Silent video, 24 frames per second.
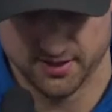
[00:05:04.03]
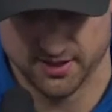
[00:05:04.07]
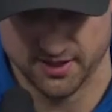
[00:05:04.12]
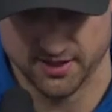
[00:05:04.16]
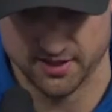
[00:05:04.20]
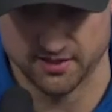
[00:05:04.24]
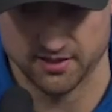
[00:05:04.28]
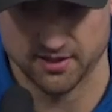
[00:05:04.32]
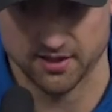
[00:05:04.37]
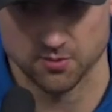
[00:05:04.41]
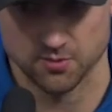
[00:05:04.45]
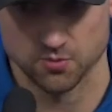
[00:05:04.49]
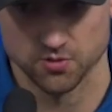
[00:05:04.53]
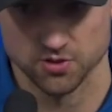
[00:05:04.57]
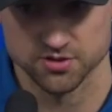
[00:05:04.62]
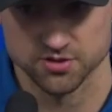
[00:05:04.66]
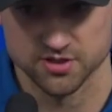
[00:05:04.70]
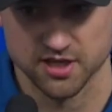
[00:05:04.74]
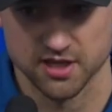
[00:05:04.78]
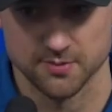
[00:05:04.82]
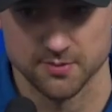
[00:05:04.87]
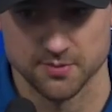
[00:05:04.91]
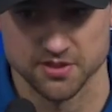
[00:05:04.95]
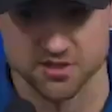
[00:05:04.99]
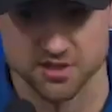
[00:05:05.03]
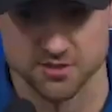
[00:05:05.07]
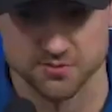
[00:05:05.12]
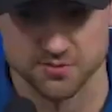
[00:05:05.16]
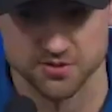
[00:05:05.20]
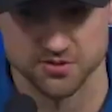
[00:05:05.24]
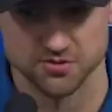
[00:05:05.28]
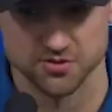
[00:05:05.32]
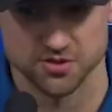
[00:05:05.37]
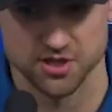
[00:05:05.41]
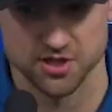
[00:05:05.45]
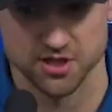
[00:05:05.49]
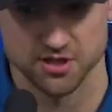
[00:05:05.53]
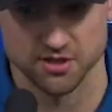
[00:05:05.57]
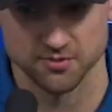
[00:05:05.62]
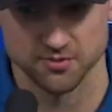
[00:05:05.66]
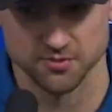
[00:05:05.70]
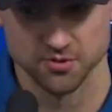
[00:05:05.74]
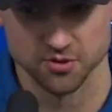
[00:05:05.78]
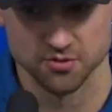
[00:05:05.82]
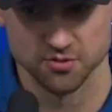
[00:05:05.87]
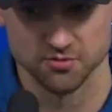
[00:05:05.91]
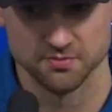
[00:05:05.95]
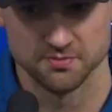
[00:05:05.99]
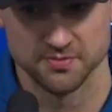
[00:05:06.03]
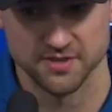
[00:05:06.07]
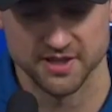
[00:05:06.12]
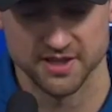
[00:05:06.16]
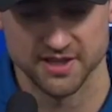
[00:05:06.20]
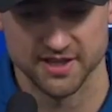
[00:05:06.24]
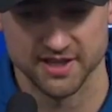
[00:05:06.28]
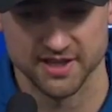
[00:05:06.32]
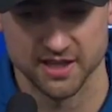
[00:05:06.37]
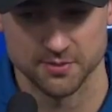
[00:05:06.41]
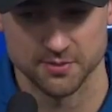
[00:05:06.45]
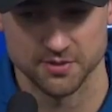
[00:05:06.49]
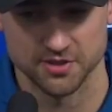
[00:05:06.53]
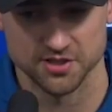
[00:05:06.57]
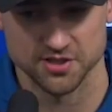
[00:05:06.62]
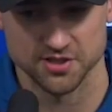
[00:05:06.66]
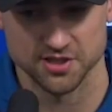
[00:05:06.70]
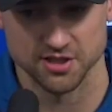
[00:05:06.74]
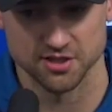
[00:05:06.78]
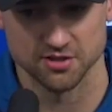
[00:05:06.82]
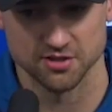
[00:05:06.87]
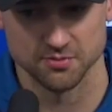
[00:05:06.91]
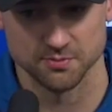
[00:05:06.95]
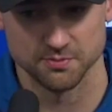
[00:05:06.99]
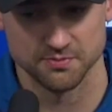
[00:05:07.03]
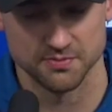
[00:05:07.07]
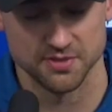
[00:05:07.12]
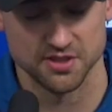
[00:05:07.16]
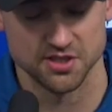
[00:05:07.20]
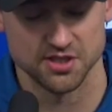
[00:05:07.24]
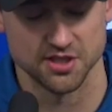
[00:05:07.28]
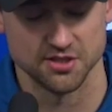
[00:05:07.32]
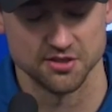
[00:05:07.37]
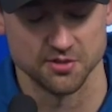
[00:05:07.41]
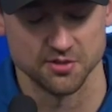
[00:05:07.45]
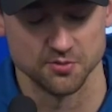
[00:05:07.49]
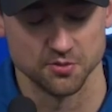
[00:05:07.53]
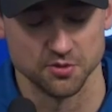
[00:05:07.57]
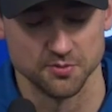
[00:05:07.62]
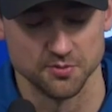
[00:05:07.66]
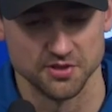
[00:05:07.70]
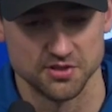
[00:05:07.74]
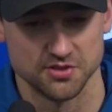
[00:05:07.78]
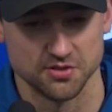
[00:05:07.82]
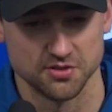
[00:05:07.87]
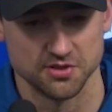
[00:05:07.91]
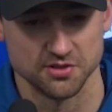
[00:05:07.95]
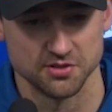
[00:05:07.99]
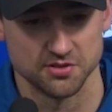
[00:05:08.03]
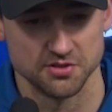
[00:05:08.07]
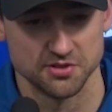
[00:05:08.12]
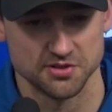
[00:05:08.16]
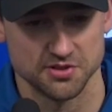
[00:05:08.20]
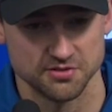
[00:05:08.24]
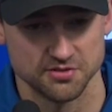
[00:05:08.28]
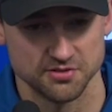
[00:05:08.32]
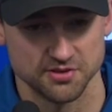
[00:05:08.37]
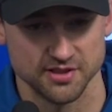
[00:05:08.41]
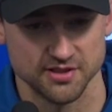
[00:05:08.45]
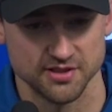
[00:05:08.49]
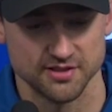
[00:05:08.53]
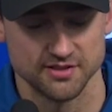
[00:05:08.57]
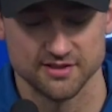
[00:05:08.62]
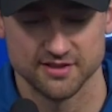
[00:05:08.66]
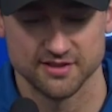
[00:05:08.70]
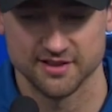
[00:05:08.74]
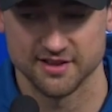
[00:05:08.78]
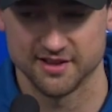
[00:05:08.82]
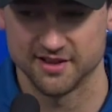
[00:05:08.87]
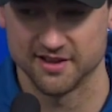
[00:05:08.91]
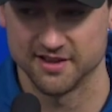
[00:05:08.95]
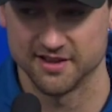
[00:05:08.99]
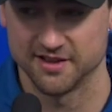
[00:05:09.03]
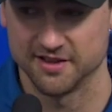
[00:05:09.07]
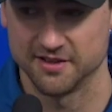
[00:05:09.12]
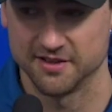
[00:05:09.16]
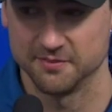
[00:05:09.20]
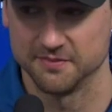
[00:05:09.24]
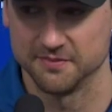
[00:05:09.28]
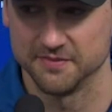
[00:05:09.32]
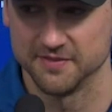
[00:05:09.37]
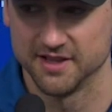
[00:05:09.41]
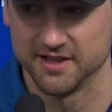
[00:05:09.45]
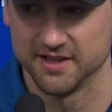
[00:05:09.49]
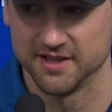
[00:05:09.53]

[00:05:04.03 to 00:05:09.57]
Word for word: at, at, World Championships, you share a room, and I happened to share be sharing a room with Jordan Oesterle, um,